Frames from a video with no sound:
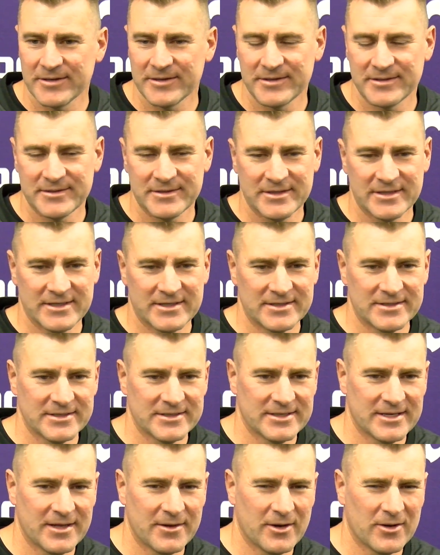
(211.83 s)
and and
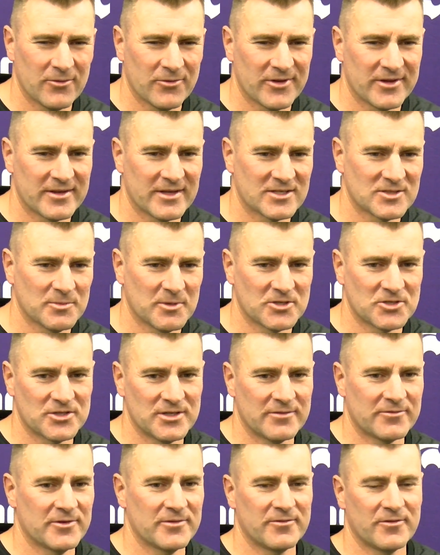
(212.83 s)
uh, I don't think that's much
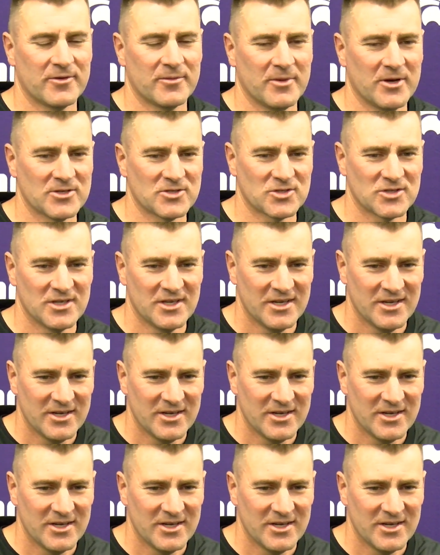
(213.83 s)
different from us